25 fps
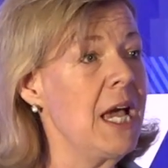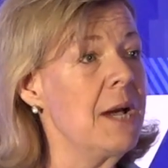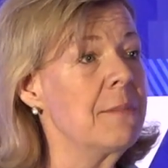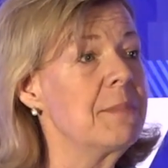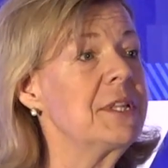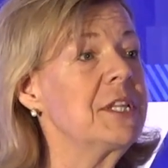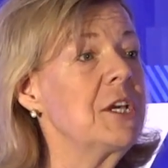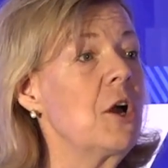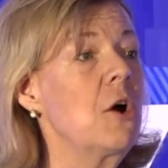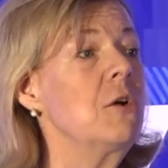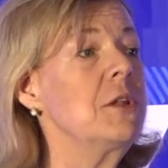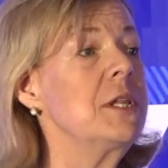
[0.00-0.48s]

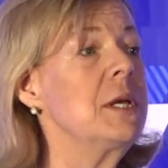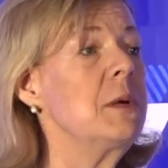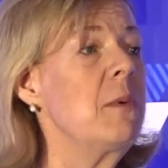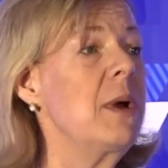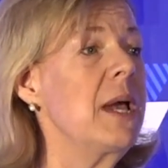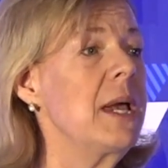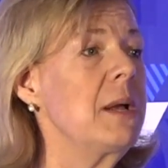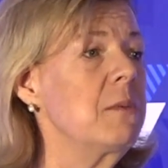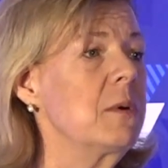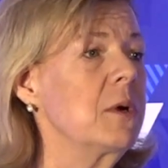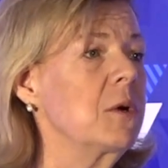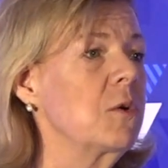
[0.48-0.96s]
But the only
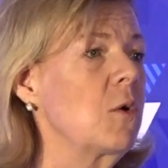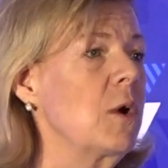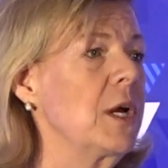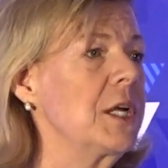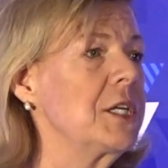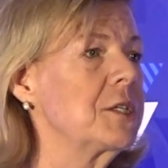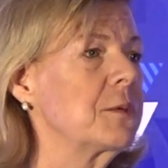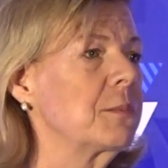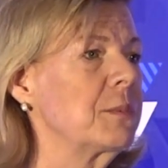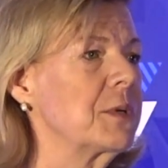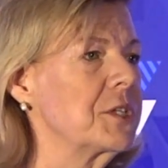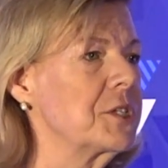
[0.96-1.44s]
way we're
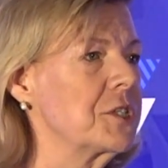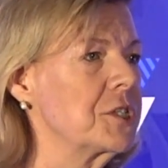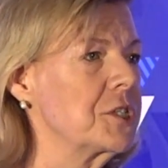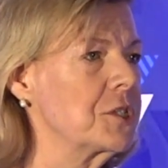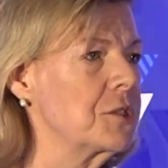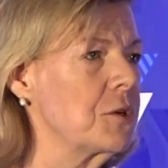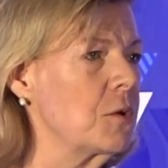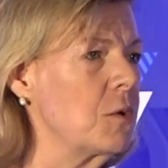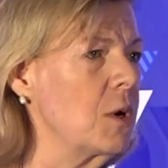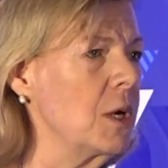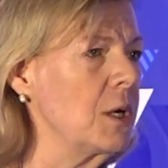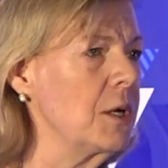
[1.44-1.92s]
going to
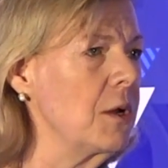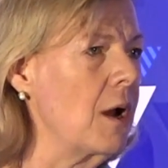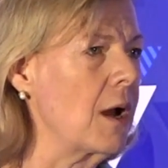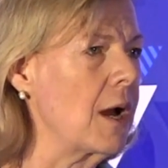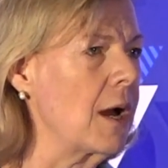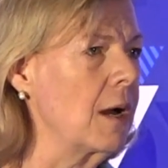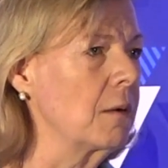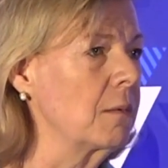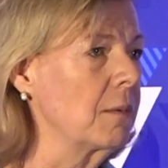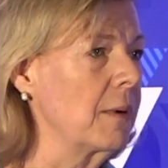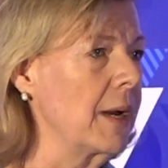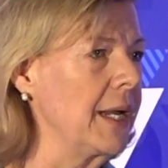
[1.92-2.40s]
restore
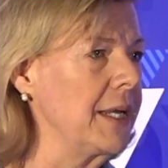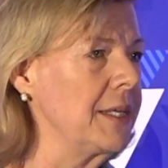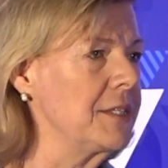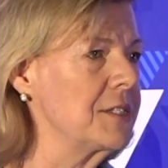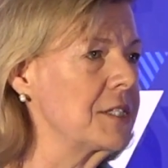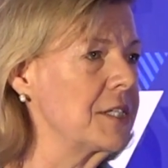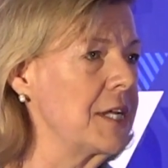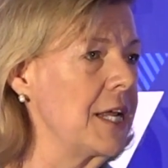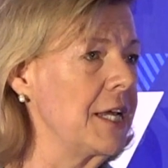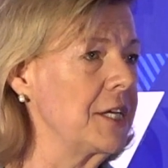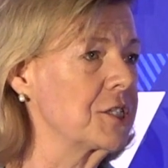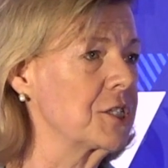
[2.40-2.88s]
our
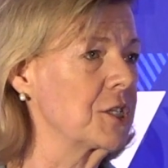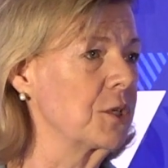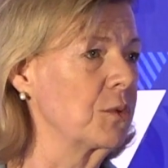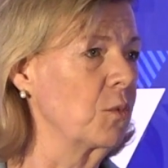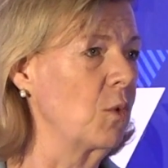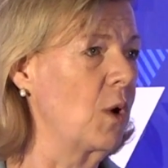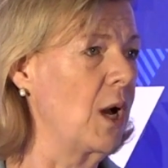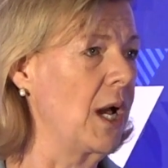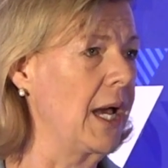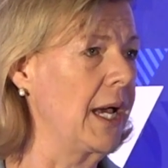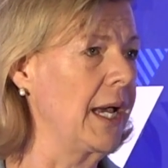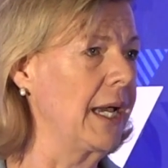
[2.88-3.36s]
rights
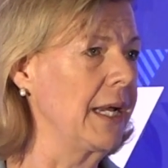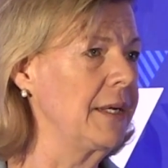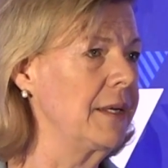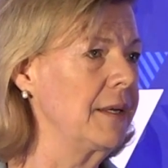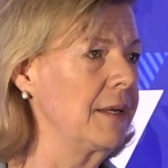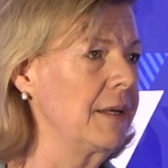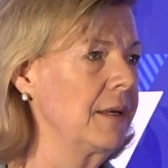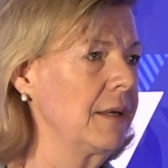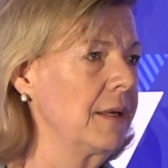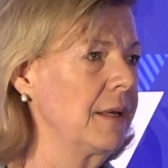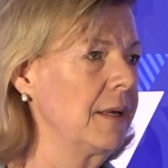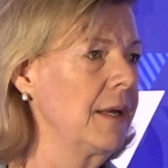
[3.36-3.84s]
nationwide
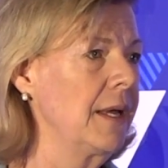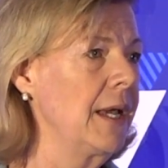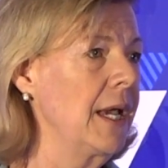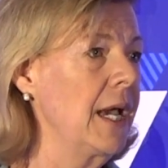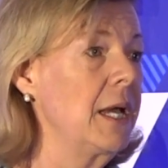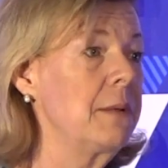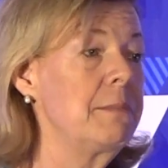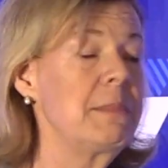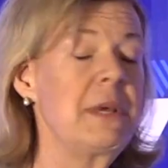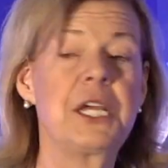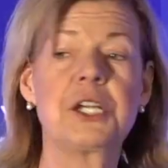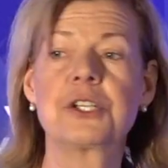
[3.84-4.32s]

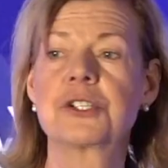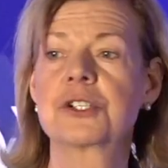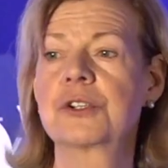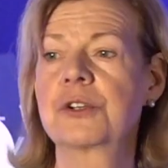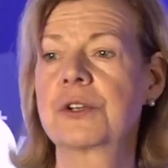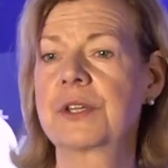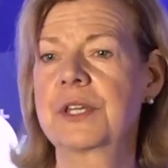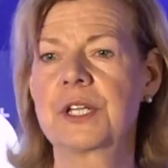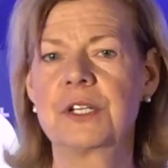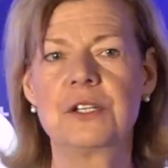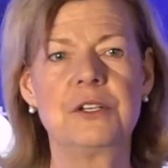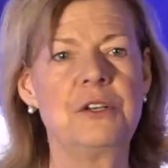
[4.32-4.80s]
and make
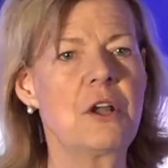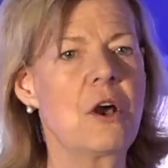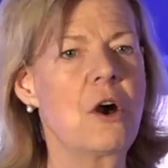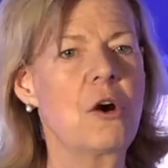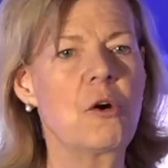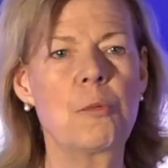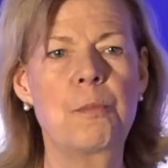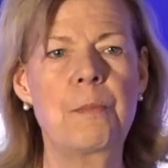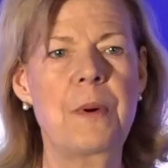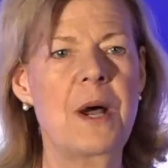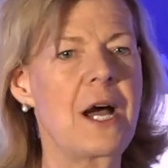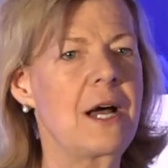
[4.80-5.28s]
sure that
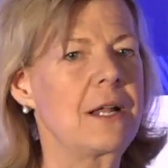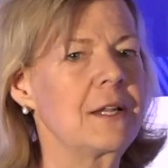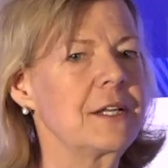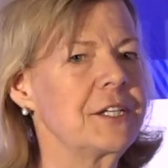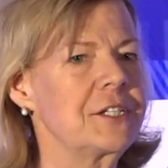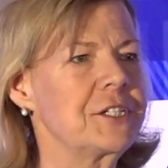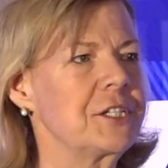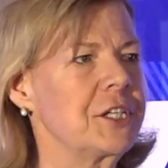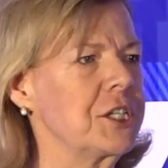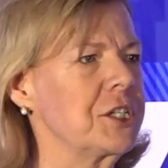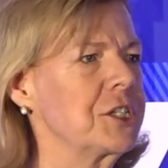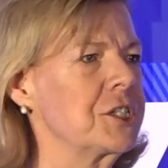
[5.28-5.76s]
no
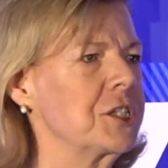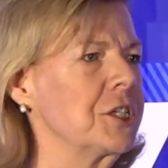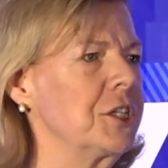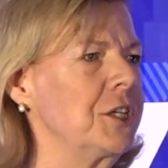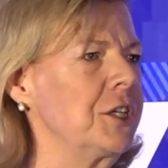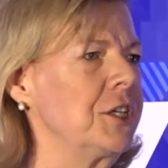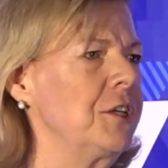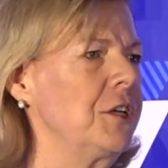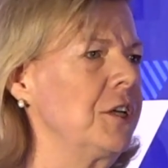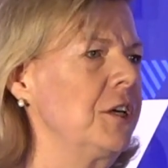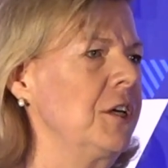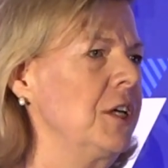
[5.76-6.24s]

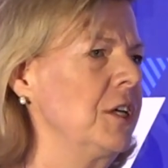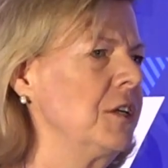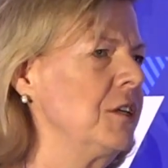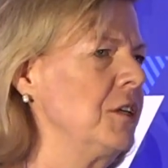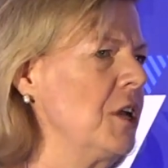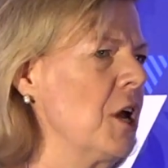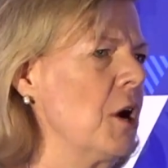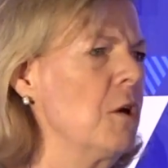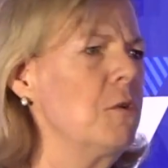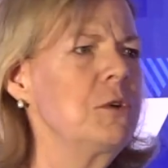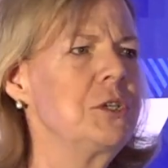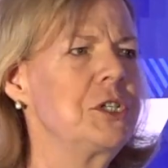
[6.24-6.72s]
politician,
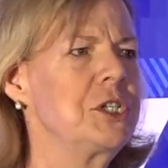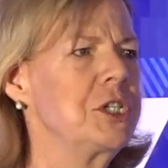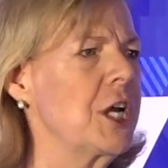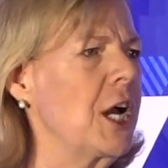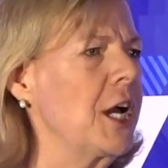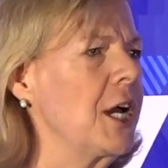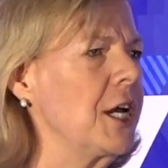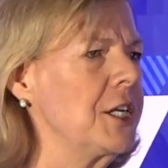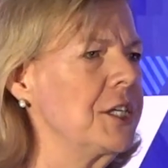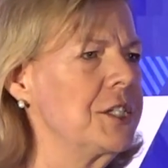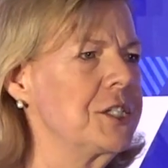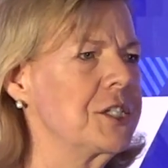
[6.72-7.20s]
no
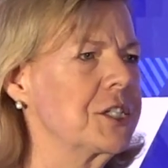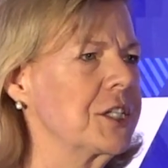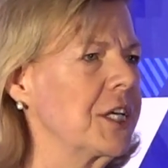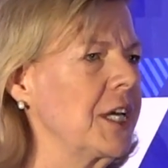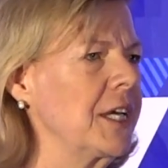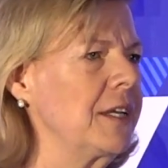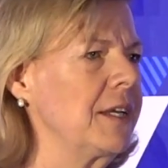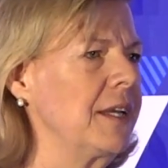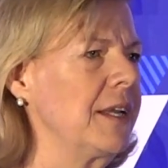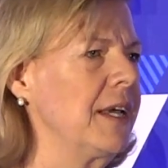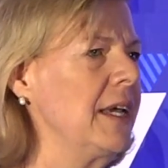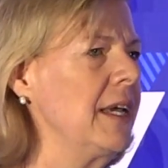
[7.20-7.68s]
judge
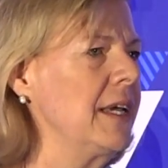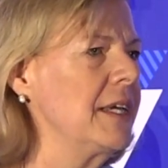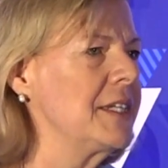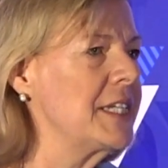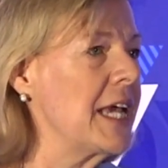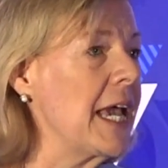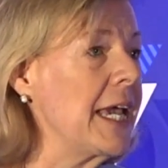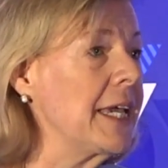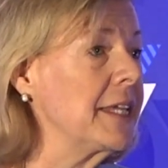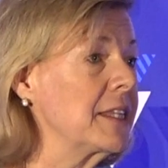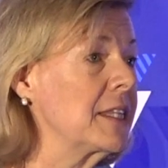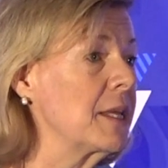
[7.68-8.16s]
can
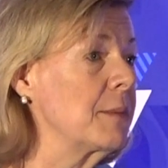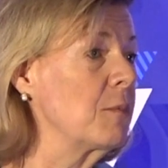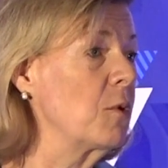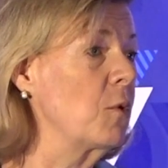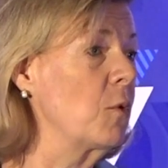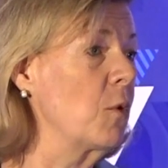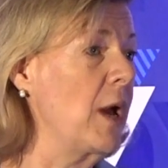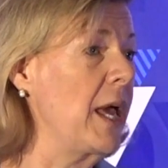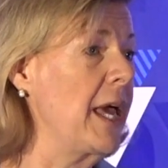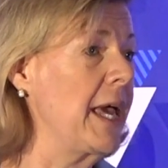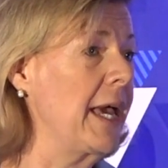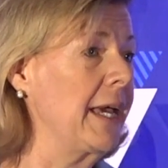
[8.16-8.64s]
take
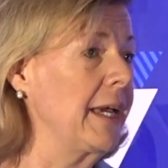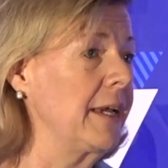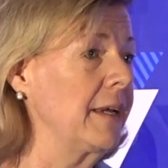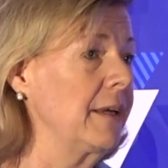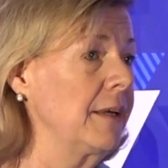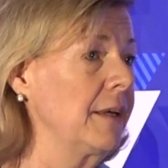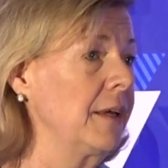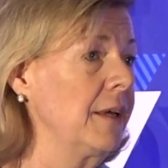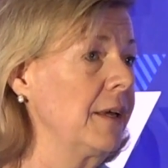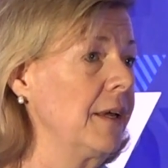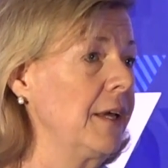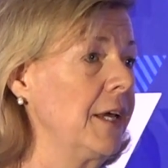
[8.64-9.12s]
away
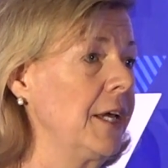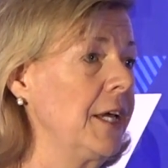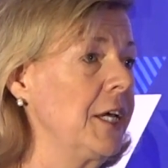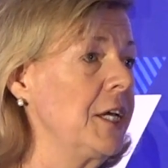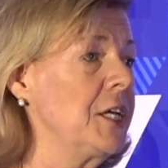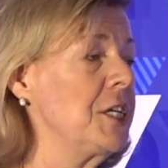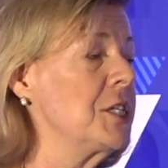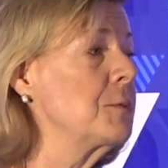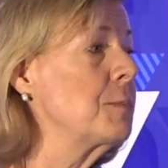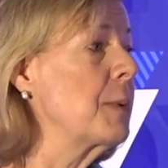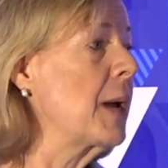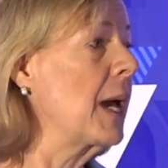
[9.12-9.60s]

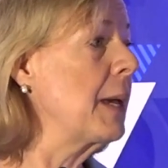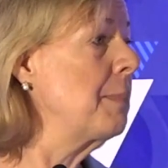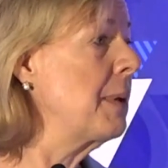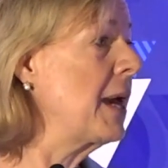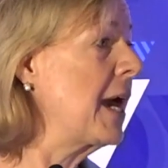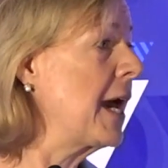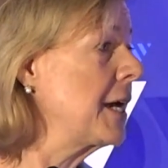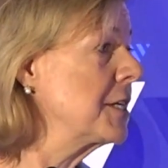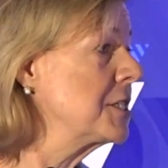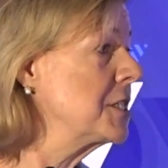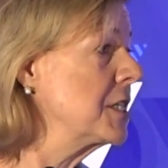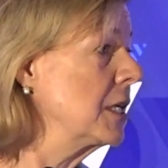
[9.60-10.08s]
is by
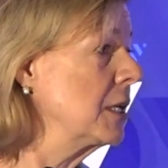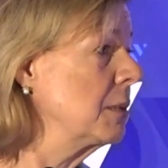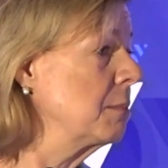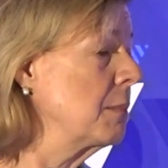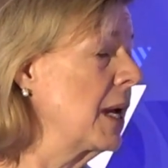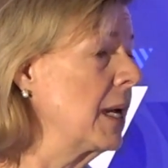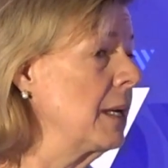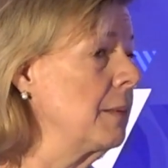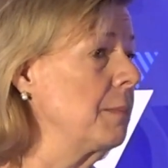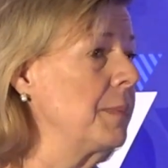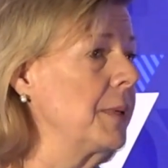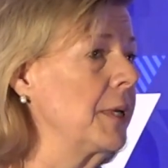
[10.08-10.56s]
passing
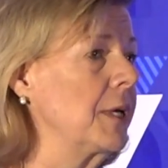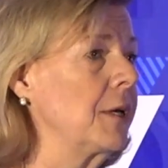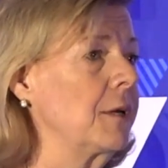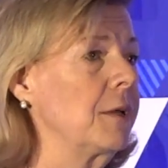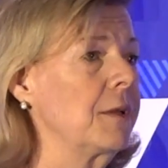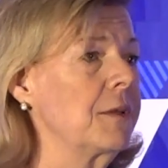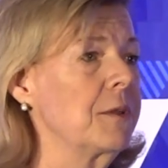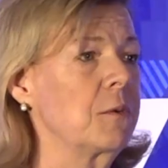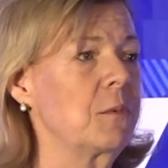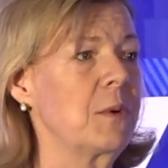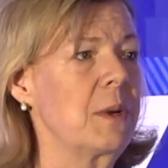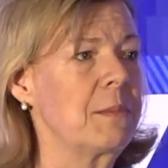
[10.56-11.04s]
my
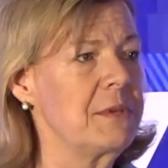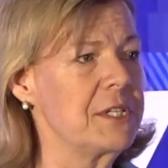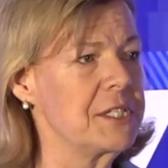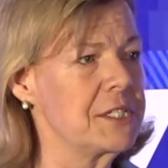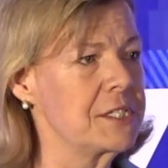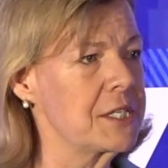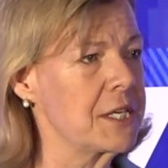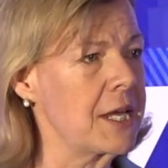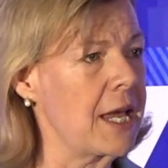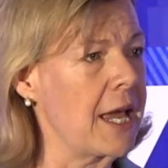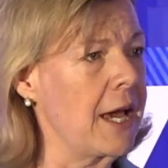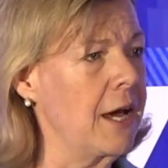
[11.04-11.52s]
bill, the
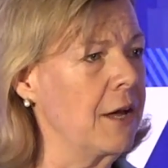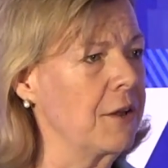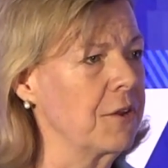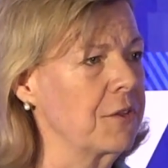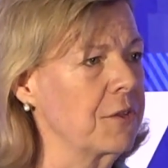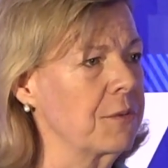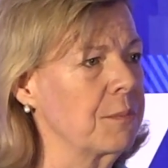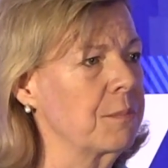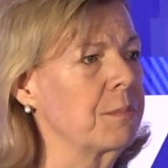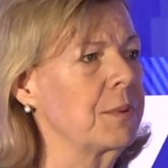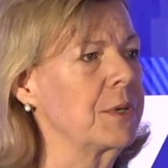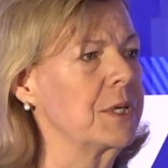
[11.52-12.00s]
Women's
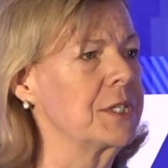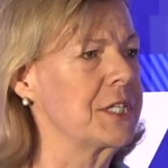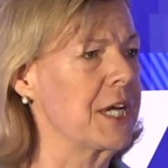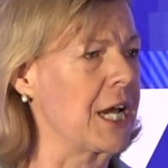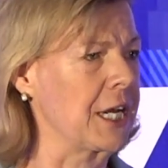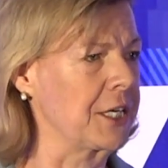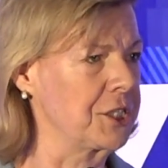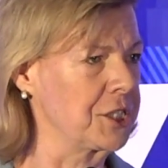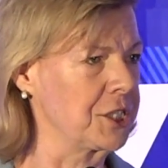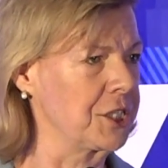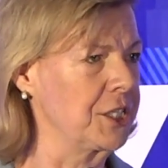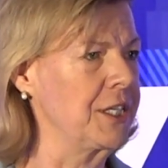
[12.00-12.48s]
Health
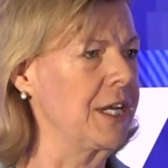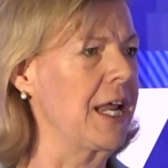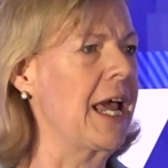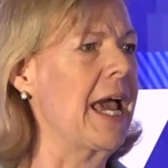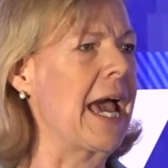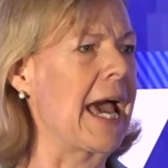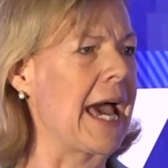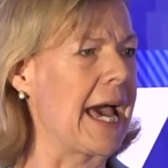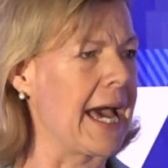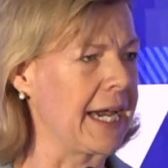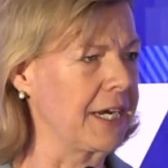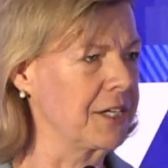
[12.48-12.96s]
Protection
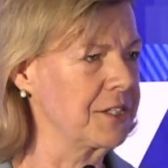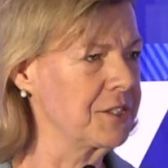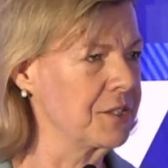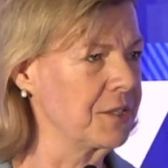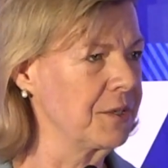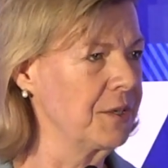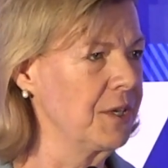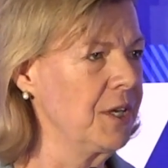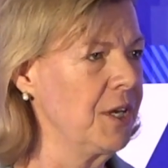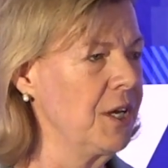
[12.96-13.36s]
Act,